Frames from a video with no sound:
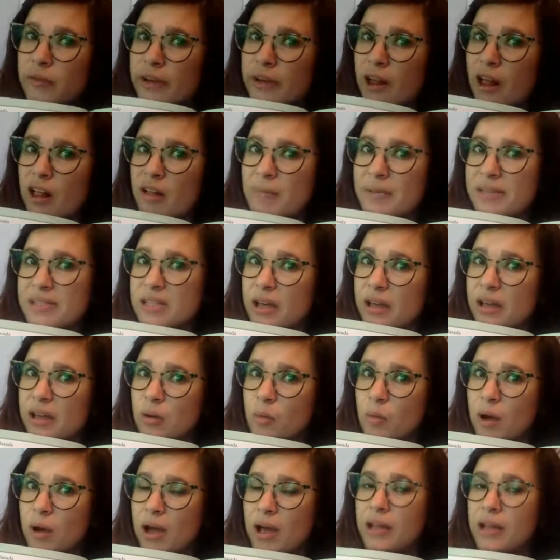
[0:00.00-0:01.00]
you to read all of
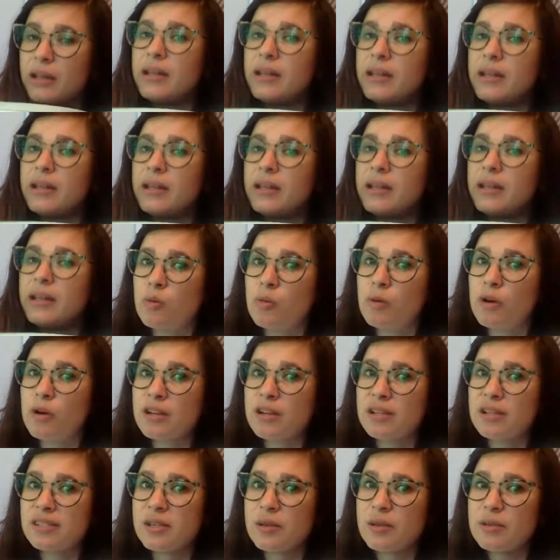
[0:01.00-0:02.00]
Masada 1 and do the
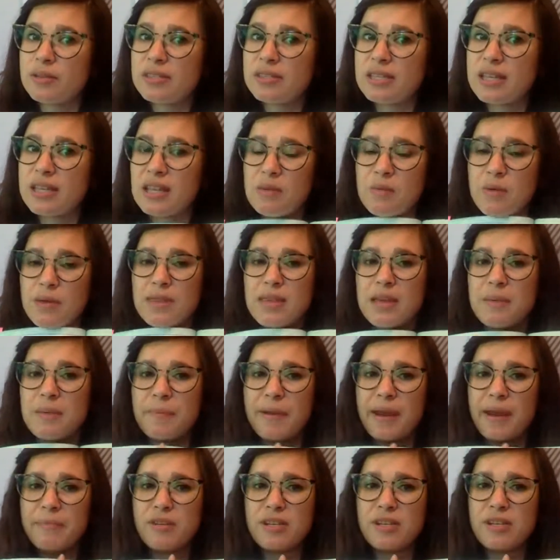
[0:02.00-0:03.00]
work associated with
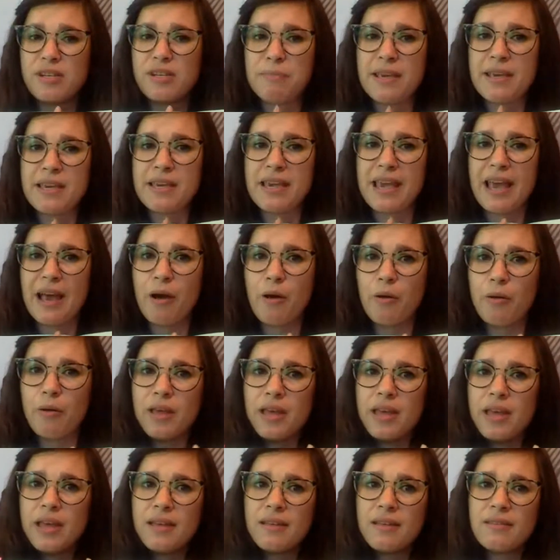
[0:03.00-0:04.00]
it, but I'm just picking out